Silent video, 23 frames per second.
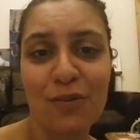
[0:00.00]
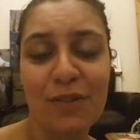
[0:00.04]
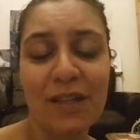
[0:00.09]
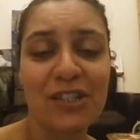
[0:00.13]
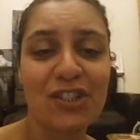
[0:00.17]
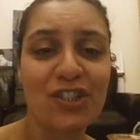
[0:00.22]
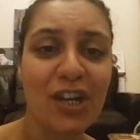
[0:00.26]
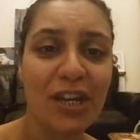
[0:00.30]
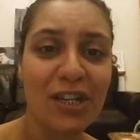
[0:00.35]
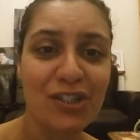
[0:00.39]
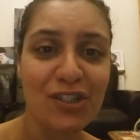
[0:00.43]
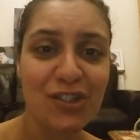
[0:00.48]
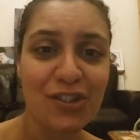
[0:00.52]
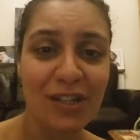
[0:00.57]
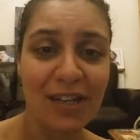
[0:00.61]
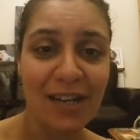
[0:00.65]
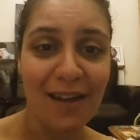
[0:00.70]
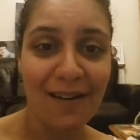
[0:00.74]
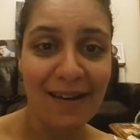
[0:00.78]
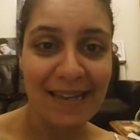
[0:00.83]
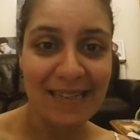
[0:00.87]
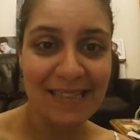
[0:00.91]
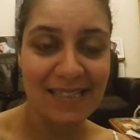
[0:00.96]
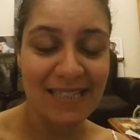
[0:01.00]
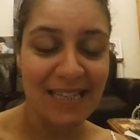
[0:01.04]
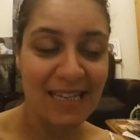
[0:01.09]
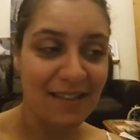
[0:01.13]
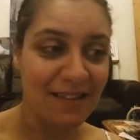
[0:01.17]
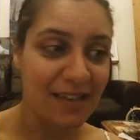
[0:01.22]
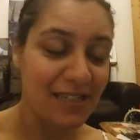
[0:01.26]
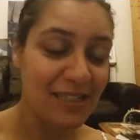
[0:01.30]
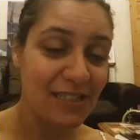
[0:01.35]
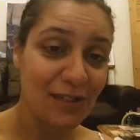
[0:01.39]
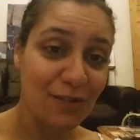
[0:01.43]
They changed the
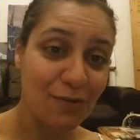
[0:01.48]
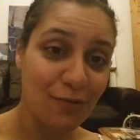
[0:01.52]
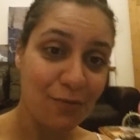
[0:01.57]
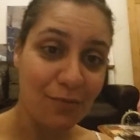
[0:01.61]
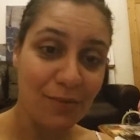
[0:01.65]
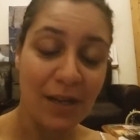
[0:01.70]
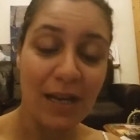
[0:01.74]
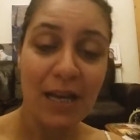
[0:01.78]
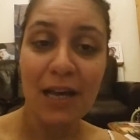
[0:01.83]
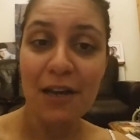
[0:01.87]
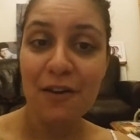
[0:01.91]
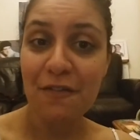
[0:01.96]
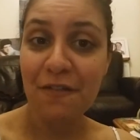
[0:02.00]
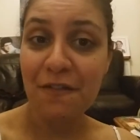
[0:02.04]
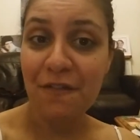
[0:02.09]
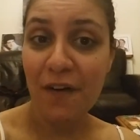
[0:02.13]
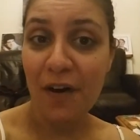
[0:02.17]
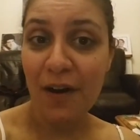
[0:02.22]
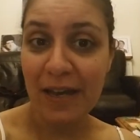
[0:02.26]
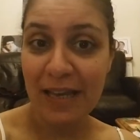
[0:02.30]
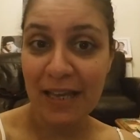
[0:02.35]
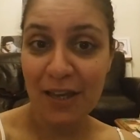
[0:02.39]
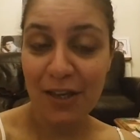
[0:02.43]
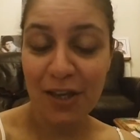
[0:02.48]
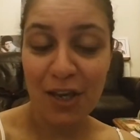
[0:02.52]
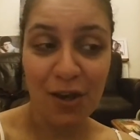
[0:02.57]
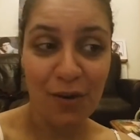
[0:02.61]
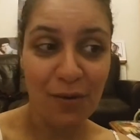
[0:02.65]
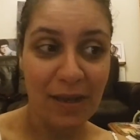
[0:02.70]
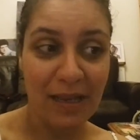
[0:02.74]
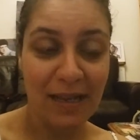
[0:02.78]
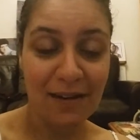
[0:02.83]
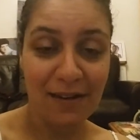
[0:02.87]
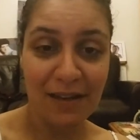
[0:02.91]
lighting, had a little fire
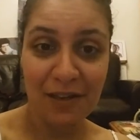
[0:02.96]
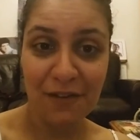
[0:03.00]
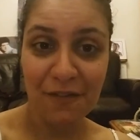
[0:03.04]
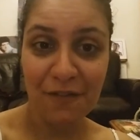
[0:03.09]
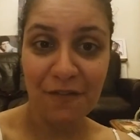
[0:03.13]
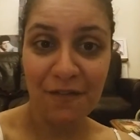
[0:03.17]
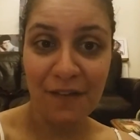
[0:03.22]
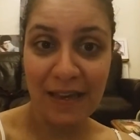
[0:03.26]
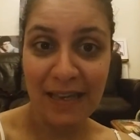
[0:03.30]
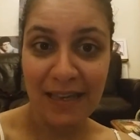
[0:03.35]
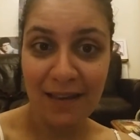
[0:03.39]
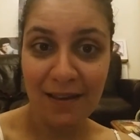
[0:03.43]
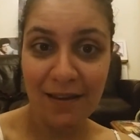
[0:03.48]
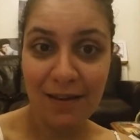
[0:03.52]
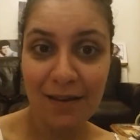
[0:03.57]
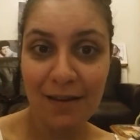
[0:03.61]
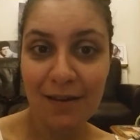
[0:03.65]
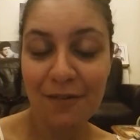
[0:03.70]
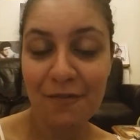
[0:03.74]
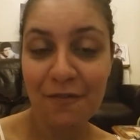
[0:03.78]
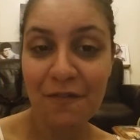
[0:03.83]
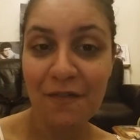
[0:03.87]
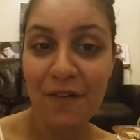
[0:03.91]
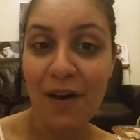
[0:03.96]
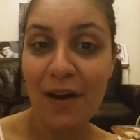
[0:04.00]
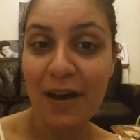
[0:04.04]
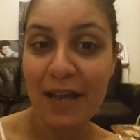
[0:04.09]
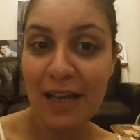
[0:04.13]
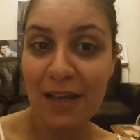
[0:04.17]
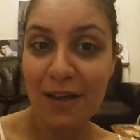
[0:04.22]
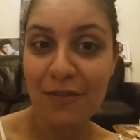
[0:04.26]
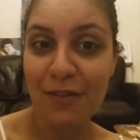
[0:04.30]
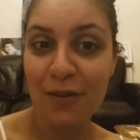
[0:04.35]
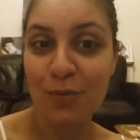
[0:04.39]
going, like a fake
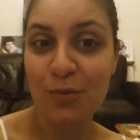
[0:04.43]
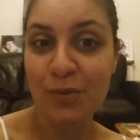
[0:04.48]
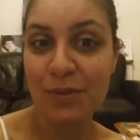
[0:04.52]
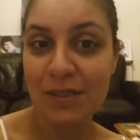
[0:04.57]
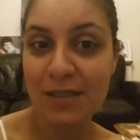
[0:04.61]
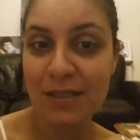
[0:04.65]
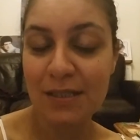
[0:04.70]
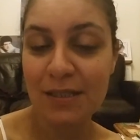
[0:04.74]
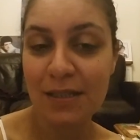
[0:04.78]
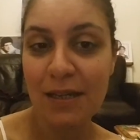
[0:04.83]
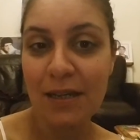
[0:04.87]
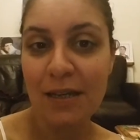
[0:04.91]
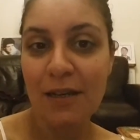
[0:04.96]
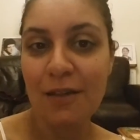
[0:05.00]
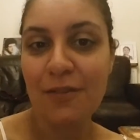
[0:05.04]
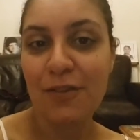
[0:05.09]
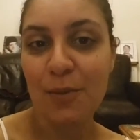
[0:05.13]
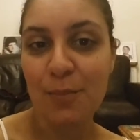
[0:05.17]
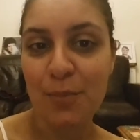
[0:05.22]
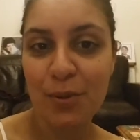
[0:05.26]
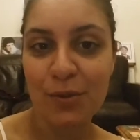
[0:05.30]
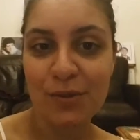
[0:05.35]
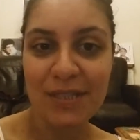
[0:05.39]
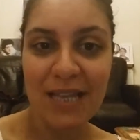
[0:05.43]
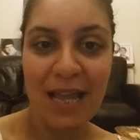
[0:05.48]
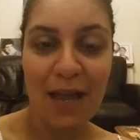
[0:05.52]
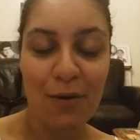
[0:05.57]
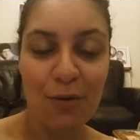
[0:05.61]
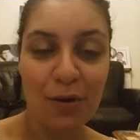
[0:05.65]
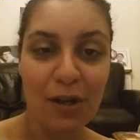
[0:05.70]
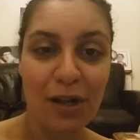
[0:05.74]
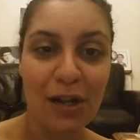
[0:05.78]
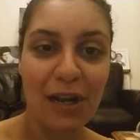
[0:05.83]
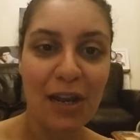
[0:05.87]
fire that put
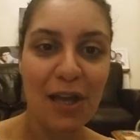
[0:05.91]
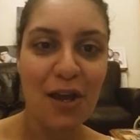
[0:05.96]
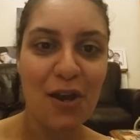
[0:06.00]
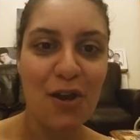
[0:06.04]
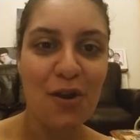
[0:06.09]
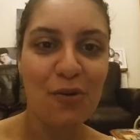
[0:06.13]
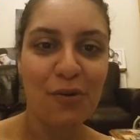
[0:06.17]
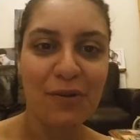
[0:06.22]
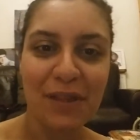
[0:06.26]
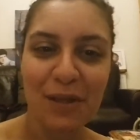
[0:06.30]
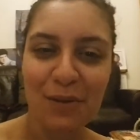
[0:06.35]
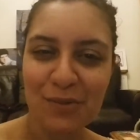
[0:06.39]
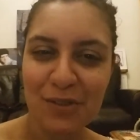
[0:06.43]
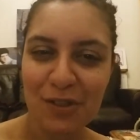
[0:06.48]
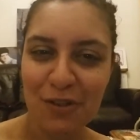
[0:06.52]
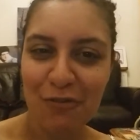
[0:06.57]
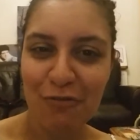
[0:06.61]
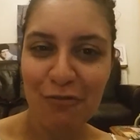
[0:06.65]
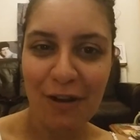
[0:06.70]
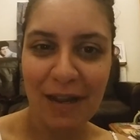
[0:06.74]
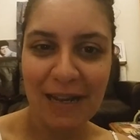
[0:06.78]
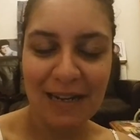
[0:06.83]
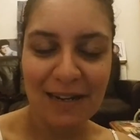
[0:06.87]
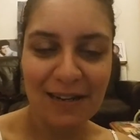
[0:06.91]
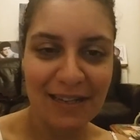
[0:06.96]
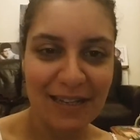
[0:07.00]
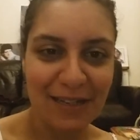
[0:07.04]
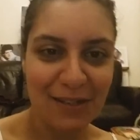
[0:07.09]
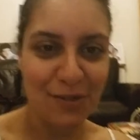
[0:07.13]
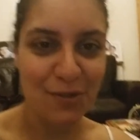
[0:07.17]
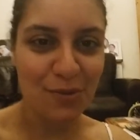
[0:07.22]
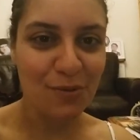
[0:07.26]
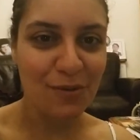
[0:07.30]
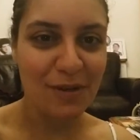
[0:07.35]
out a glow, and there was a
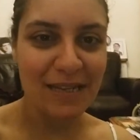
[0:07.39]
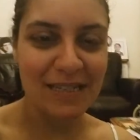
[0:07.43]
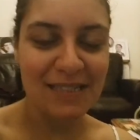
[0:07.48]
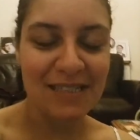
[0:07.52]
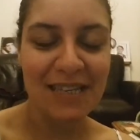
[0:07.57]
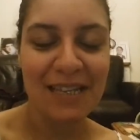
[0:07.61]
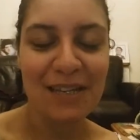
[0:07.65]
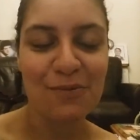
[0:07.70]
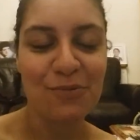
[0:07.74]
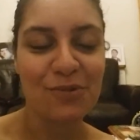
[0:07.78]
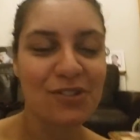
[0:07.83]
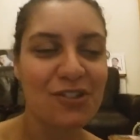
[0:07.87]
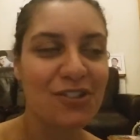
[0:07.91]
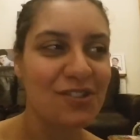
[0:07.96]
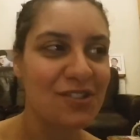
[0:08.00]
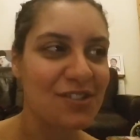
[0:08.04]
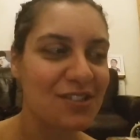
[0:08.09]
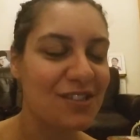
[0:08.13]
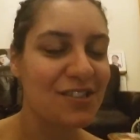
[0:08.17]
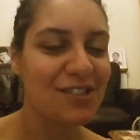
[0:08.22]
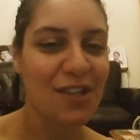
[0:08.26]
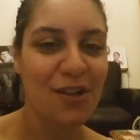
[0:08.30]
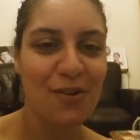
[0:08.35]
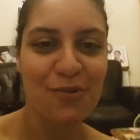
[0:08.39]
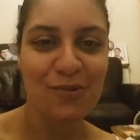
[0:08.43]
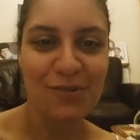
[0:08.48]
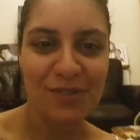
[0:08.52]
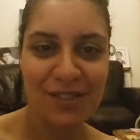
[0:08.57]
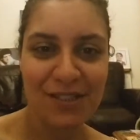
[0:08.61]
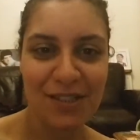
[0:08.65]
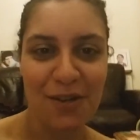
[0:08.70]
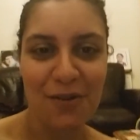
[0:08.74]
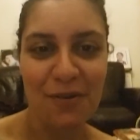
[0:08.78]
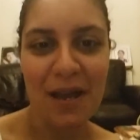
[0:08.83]
crackling noise, and it was just
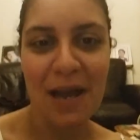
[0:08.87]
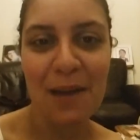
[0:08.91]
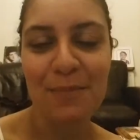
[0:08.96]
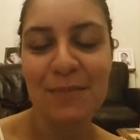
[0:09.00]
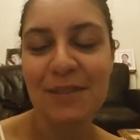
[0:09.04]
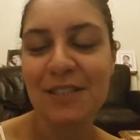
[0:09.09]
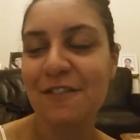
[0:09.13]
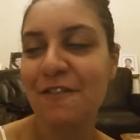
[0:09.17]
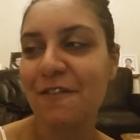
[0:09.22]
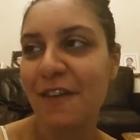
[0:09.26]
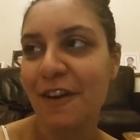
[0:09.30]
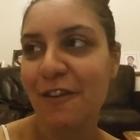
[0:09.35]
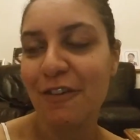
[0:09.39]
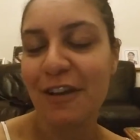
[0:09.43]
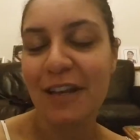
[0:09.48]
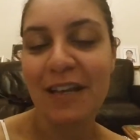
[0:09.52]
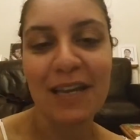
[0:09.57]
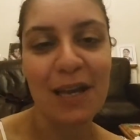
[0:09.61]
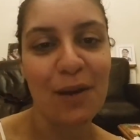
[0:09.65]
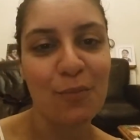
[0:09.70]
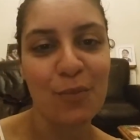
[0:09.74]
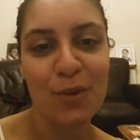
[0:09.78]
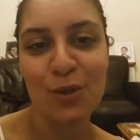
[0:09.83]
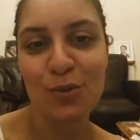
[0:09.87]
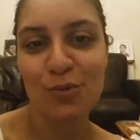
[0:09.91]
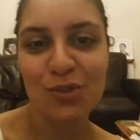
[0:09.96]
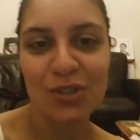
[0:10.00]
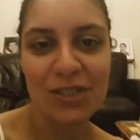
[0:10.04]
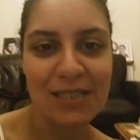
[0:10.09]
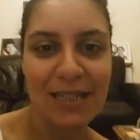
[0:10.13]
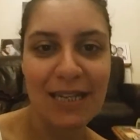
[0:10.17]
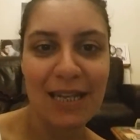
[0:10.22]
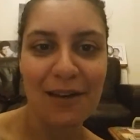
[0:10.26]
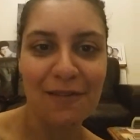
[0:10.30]
so atmospheric, and we all
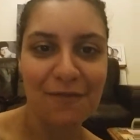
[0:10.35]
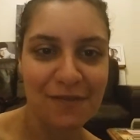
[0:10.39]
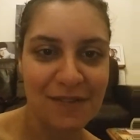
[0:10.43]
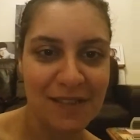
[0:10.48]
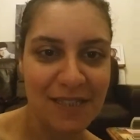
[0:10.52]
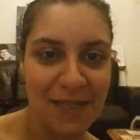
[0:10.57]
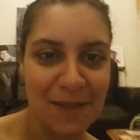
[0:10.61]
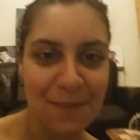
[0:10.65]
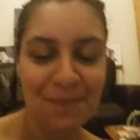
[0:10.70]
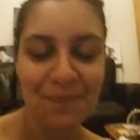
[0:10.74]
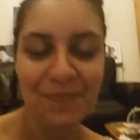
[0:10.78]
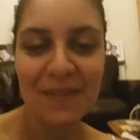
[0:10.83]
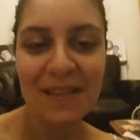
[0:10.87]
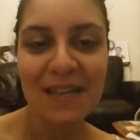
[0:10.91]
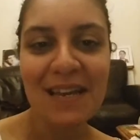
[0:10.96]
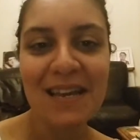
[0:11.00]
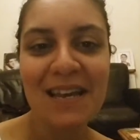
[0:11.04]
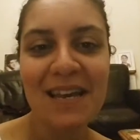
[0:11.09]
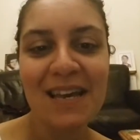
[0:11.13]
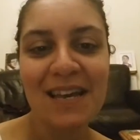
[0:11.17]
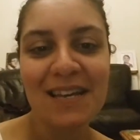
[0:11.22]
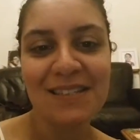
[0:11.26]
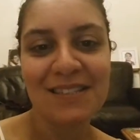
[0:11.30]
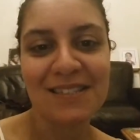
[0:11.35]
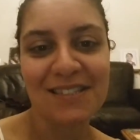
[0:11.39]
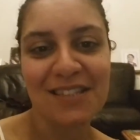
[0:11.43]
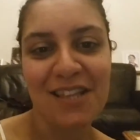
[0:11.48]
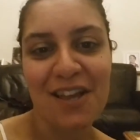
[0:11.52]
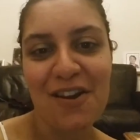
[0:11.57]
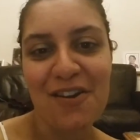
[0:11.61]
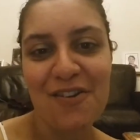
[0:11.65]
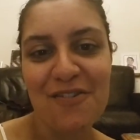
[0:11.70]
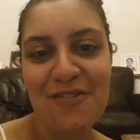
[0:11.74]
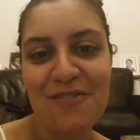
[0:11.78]
just loved it.
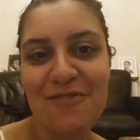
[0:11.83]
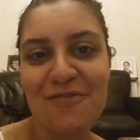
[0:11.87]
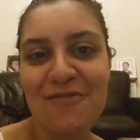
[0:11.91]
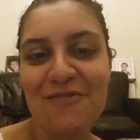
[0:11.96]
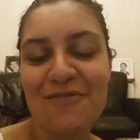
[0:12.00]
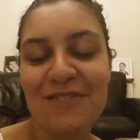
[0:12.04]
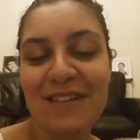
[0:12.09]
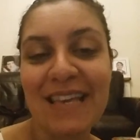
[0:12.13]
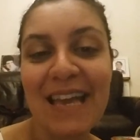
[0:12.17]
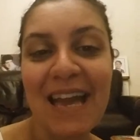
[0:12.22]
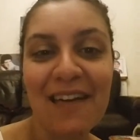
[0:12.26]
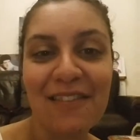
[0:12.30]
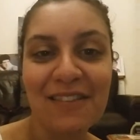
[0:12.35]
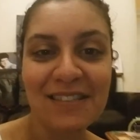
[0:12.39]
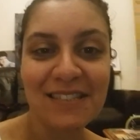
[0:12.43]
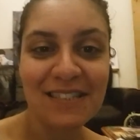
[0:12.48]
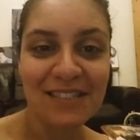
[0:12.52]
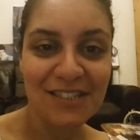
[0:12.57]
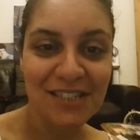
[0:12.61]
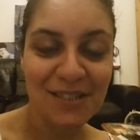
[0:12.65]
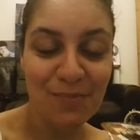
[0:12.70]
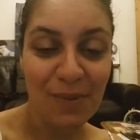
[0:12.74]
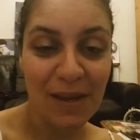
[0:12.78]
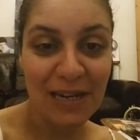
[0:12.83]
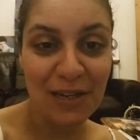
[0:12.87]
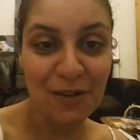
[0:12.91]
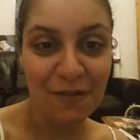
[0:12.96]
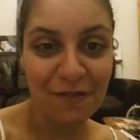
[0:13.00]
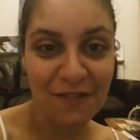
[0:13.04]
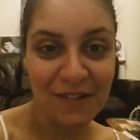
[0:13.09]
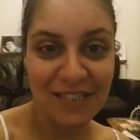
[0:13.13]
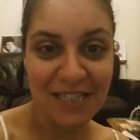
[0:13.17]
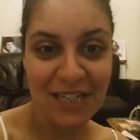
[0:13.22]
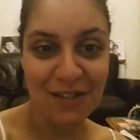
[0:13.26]
So yeah, this is just my
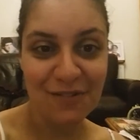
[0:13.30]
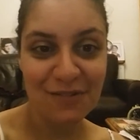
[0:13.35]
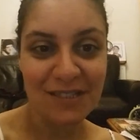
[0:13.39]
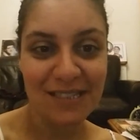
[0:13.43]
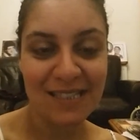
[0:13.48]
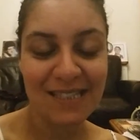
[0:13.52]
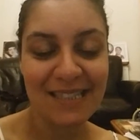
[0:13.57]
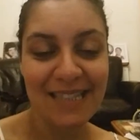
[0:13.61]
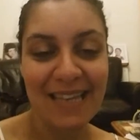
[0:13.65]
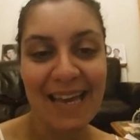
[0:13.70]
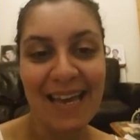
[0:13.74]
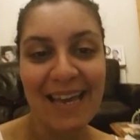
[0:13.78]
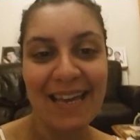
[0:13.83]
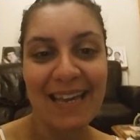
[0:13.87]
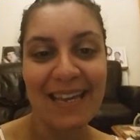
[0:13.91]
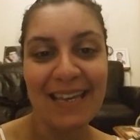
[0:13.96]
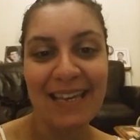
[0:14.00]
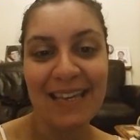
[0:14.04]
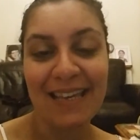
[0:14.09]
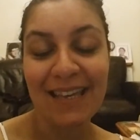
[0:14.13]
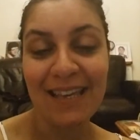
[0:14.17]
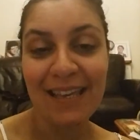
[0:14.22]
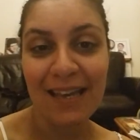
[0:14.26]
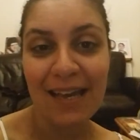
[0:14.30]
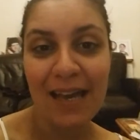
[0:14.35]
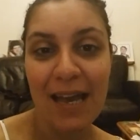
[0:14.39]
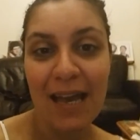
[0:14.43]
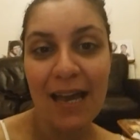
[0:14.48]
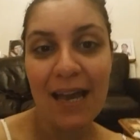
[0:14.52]
little video to say.